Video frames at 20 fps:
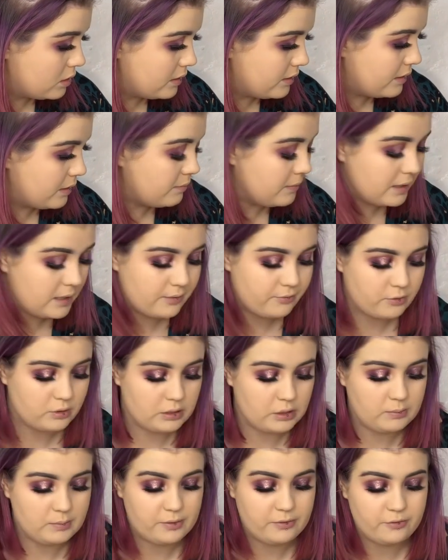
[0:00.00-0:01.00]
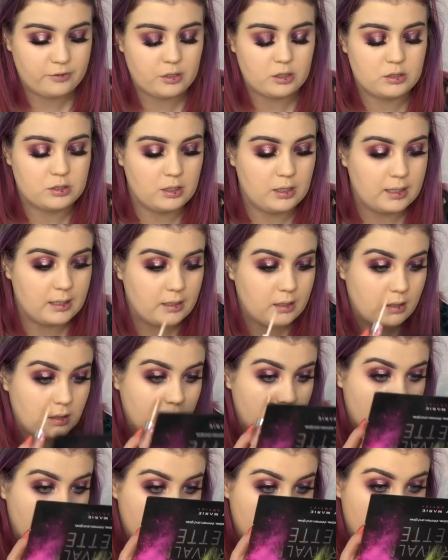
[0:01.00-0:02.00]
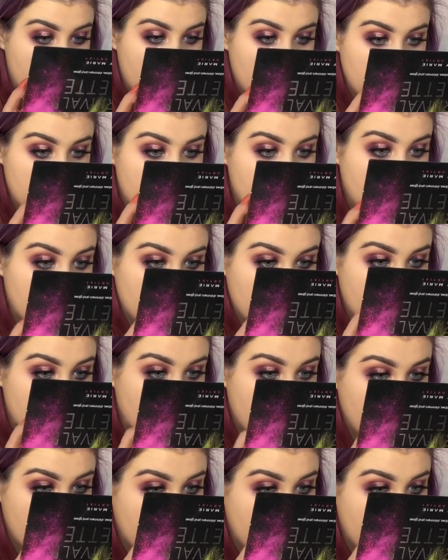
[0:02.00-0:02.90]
I think my Kat Von D would be far too light, dark.